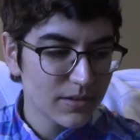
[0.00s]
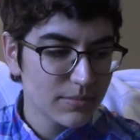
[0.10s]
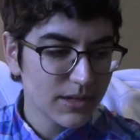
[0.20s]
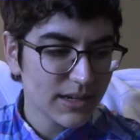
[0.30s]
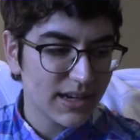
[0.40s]

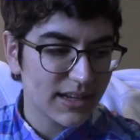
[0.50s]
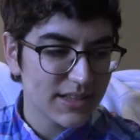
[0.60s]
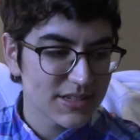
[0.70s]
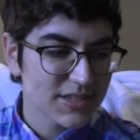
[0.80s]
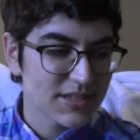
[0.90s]
yeah,
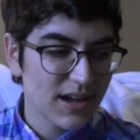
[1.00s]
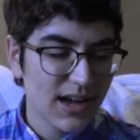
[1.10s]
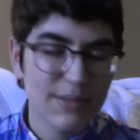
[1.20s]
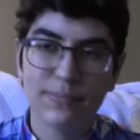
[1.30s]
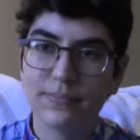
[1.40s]
it's
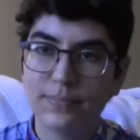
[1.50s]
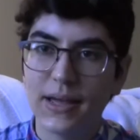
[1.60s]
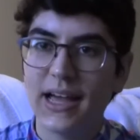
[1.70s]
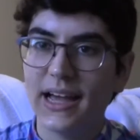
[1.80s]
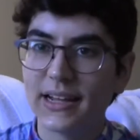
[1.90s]
not
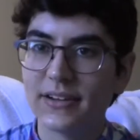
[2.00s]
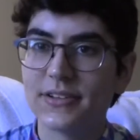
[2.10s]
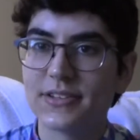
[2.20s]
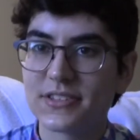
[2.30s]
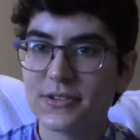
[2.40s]
bad
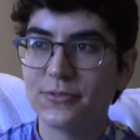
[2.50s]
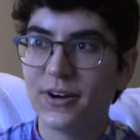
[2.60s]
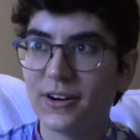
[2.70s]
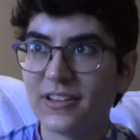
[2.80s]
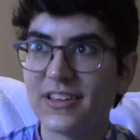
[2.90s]
so
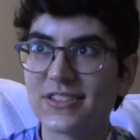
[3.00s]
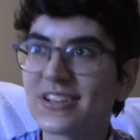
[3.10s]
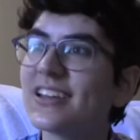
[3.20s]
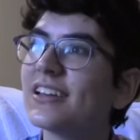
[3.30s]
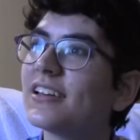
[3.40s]
far, at
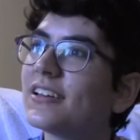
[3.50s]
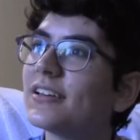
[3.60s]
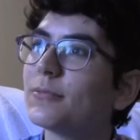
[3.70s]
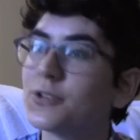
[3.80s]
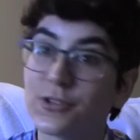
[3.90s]
least,
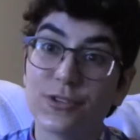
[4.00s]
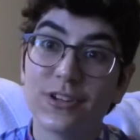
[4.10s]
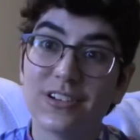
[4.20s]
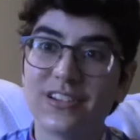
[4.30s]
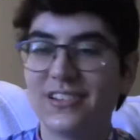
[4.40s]
which is
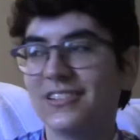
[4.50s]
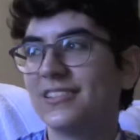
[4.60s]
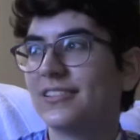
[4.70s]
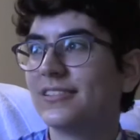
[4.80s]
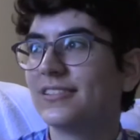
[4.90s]
good.
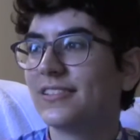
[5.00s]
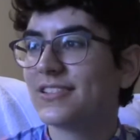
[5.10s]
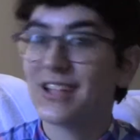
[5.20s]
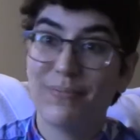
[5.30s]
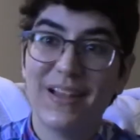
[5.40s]

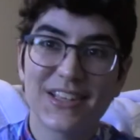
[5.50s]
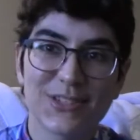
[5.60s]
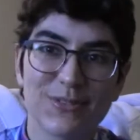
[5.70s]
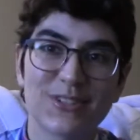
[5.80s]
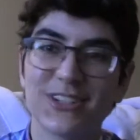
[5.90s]
It's not bad,
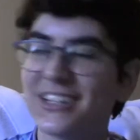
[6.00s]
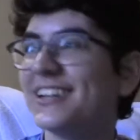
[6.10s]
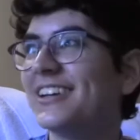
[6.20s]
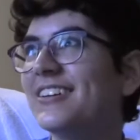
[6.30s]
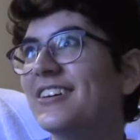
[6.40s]
so it's
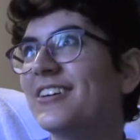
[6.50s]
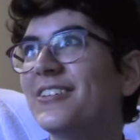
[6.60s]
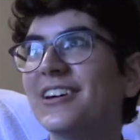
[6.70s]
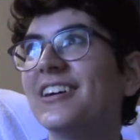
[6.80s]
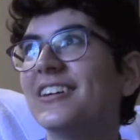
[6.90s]
good. You know,
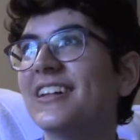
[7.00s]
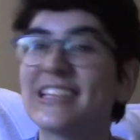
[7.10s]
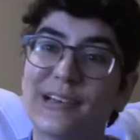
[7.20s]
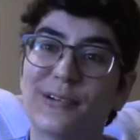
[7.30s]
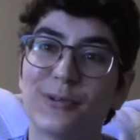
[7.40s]

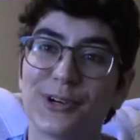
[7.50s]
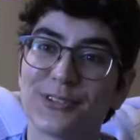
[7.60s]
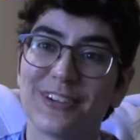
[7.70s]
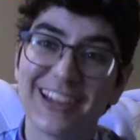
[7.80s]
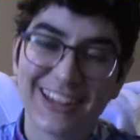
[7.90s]
that's how it
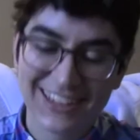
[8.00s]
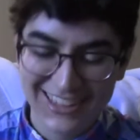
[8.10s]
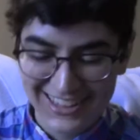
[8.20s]
works, right?